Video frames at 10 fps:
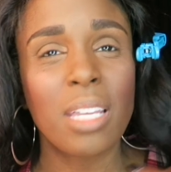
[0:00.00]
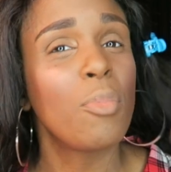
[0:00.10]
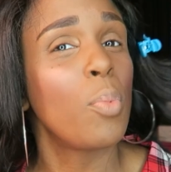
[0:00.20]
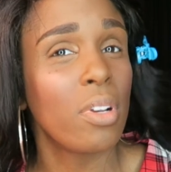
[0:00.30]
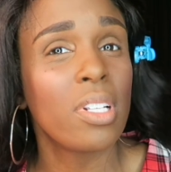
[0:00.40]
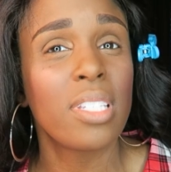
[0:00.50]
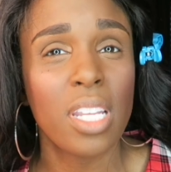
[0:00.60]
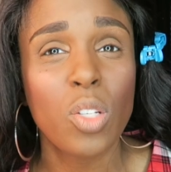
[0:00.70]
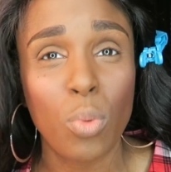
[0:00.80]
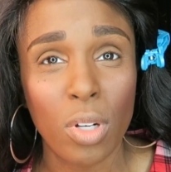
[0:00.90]
of thing but we're gonna
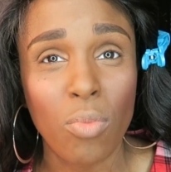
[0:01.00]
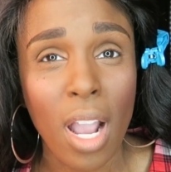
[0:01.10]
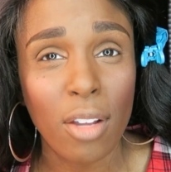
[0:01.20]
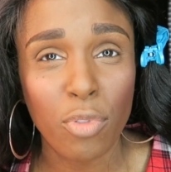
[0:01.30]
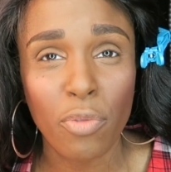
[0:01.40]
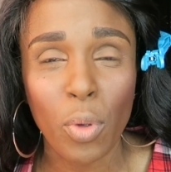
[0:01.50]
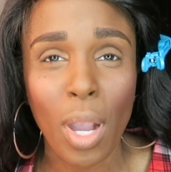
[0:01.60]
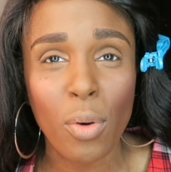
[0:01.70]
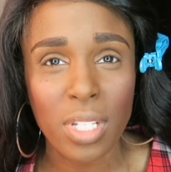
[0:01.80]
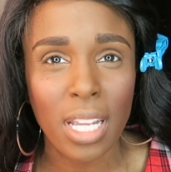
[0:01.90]
see because we're gonna rock it for a few
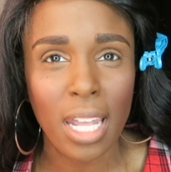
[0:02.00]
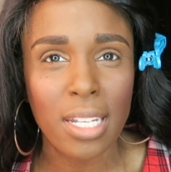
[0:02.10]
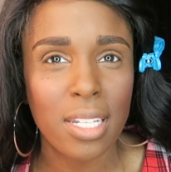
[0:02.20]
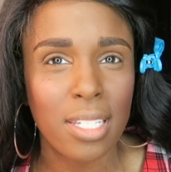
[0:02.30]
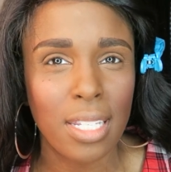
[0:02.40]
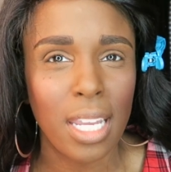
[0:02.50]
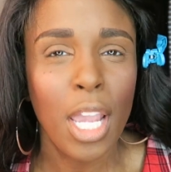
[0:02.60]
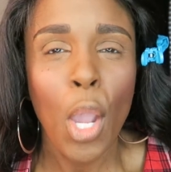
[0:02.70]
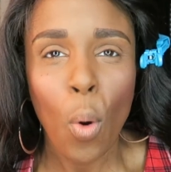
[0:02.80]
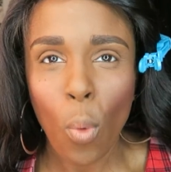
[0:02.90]
hours and kind of just
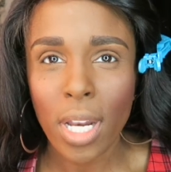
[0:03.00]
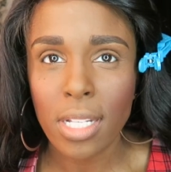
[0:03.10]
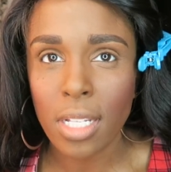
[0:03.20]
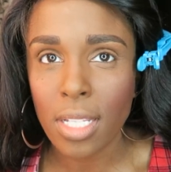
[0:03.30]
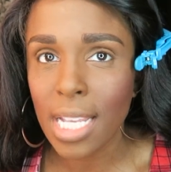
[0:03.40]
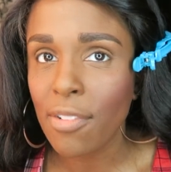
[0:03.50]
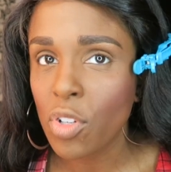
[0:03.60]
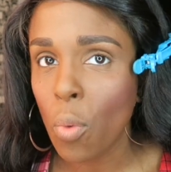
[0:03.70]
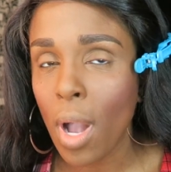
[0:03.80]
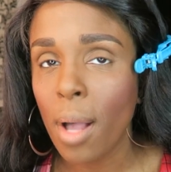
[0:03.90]
see what it does
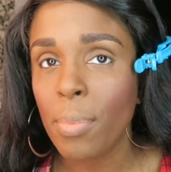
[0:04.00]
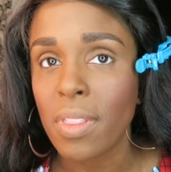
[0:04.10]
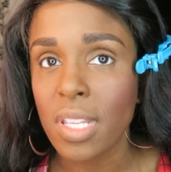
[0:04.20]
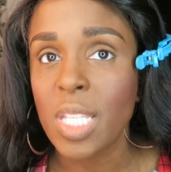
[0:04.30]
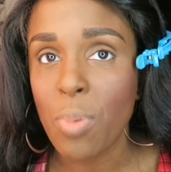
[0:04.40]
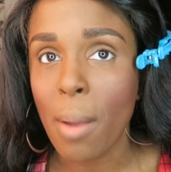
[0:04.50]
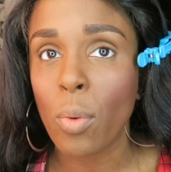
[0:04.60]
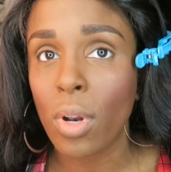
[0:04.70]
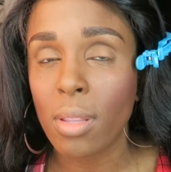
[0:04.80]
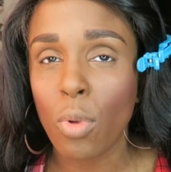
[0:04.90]
after a while but this is
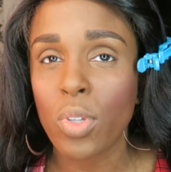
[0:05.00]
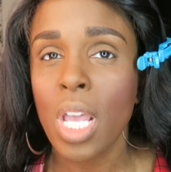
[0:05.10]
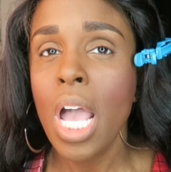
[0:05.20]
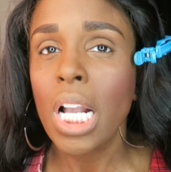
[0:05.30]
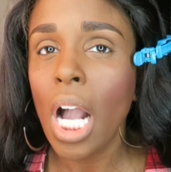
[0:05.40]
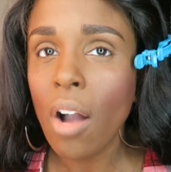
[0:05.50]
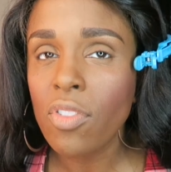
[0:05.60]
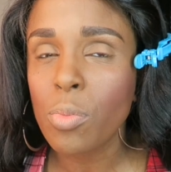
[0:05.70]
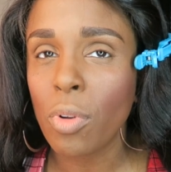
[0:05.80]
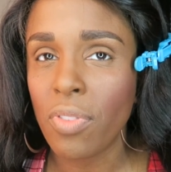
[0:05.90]
probably one of the most
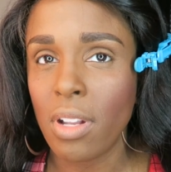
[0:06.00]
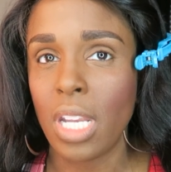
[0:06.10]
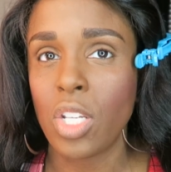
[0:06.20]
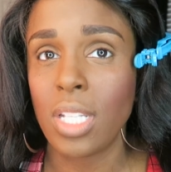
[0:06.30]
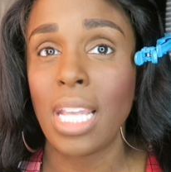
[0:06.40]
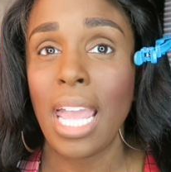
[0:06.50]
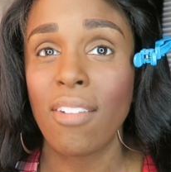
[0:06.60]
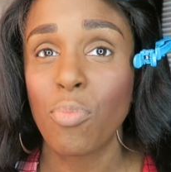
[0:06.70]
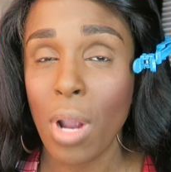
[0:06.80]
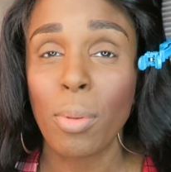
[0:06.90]
comfortable foundations I
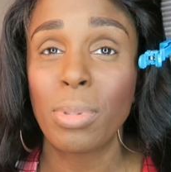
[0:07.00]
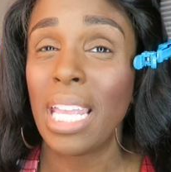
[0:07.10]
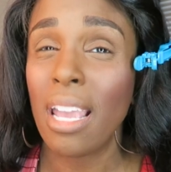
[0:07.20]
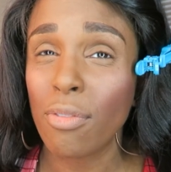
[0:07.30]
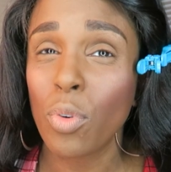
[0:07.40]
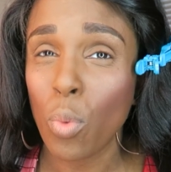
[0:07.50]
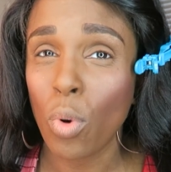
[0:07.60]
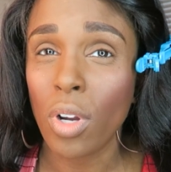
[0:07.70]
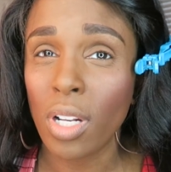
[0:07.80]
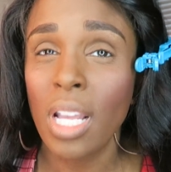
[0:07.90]
have probably ever
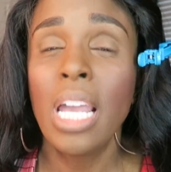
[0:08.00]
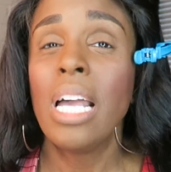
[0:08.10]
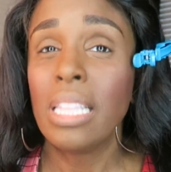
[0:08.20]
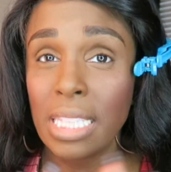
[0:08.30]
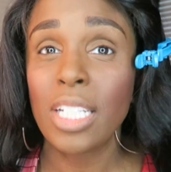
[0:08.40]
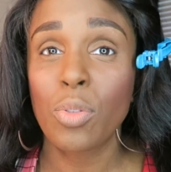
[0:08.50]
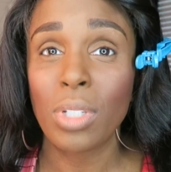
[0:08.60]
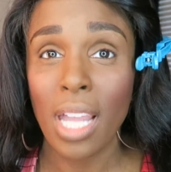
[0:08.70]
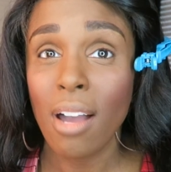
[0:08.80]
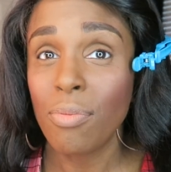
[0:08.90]
worn
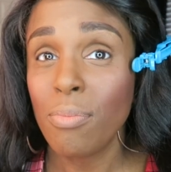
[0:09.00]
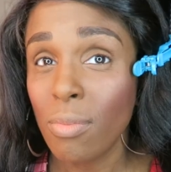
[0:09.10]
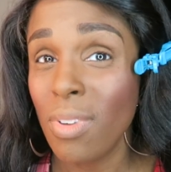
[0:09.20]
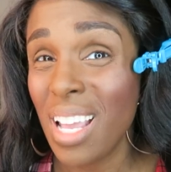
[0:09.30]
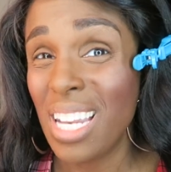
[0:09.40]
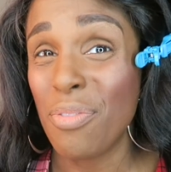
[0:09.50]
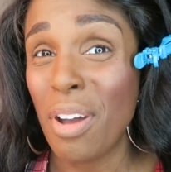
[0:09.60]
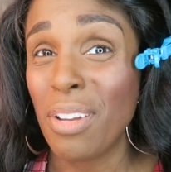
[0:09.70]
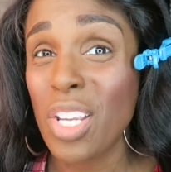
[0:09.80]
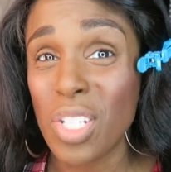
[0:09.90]
literally of any
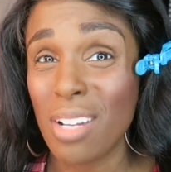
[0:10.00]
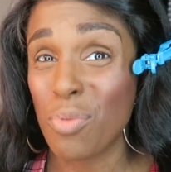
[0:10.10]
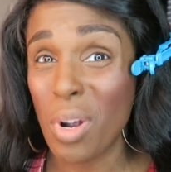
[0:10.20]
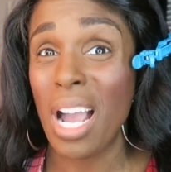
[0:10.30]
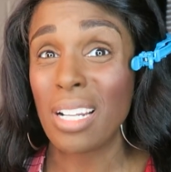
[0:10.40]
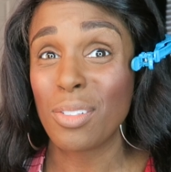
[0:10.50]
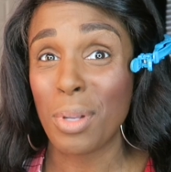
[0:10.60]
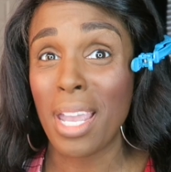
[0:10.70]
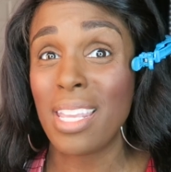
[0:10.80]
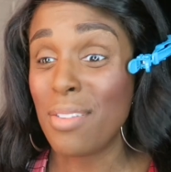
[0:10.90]
foundation I've rocked
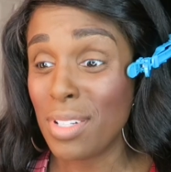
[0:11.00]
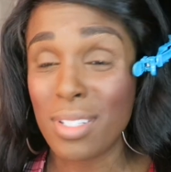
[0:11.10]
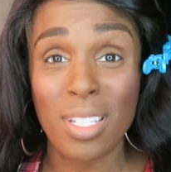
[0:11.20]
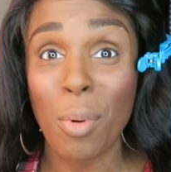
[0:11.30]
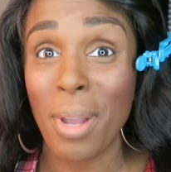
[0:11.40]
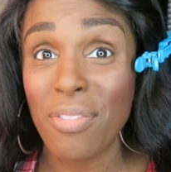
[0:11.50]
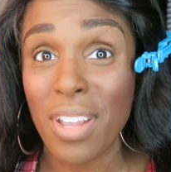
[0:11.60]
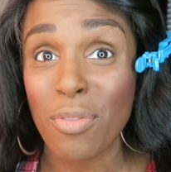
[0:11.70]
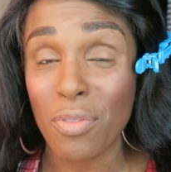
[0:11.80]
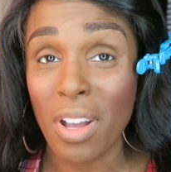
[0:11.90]
okay even some of my
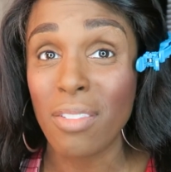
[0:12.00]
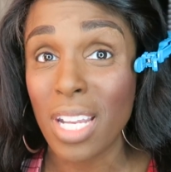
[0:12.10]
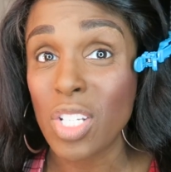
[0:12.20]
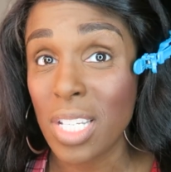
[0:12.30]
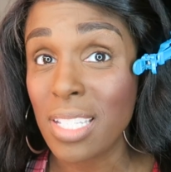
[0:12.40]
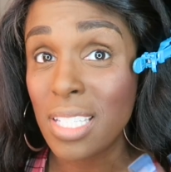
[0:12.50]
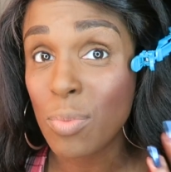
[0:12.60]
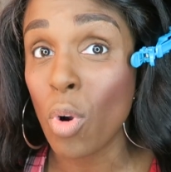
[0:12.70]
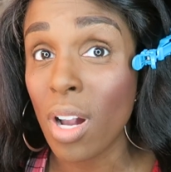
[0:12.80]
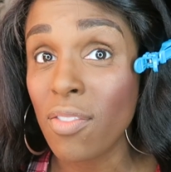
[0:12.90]
favorite foundations this
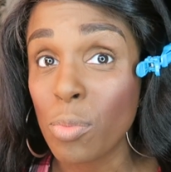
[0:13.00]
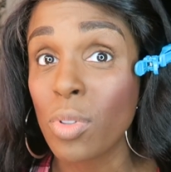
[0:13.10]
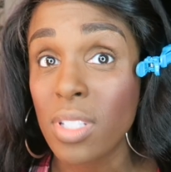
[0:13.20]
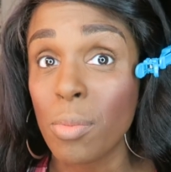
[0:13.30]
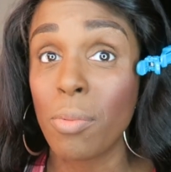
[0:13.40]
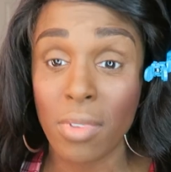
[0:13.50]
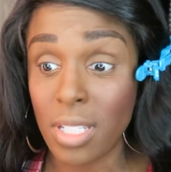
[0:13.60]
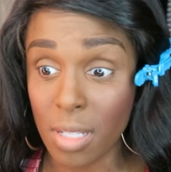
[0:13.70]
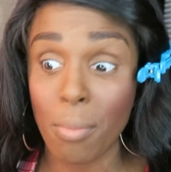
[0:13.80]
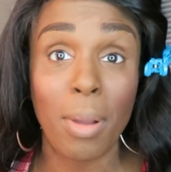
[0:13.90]
is more comfortable than some of,
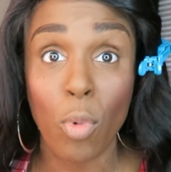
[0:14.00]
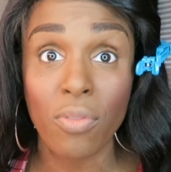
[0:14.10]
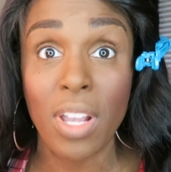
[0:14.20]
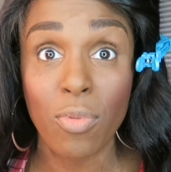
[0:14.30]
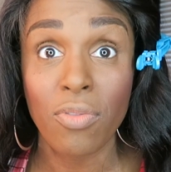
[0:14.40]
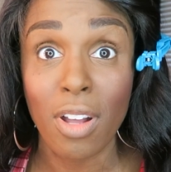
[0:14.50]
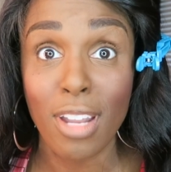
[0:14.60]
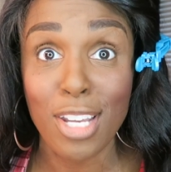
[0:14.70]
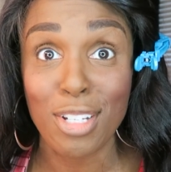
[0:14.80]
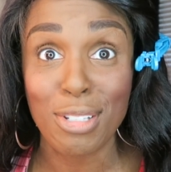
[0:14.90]
than some of my more favorite
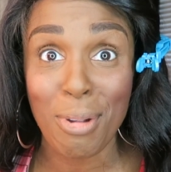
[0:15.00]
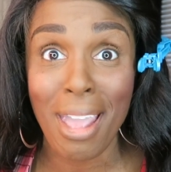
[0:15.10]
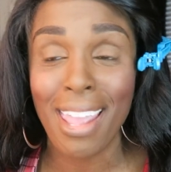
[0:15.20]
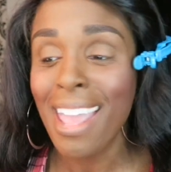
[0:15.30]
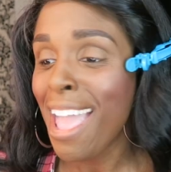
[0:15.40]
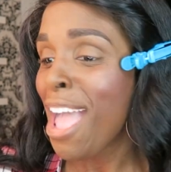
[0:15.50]
foundations okay